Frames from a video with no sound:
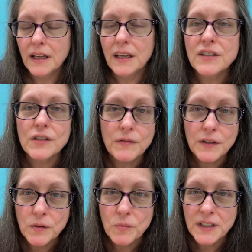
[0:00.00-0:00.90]
So if you
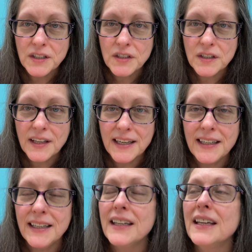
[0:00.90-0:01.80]
don't want to share that
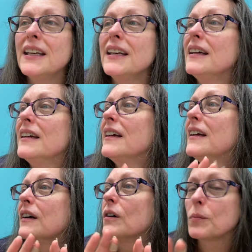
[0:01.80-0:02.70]
again
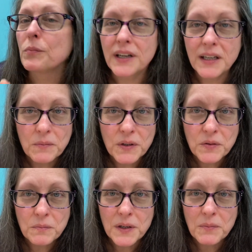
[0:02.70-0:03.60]
or bring up
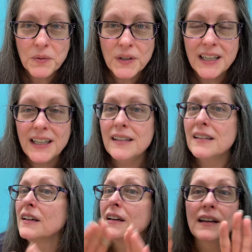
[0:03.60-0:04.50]
those memories,
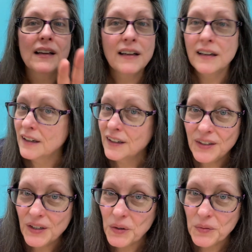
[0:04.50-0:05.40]

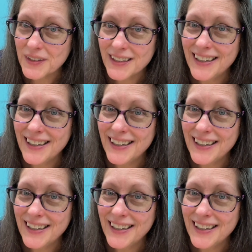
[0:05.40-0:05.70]
don't.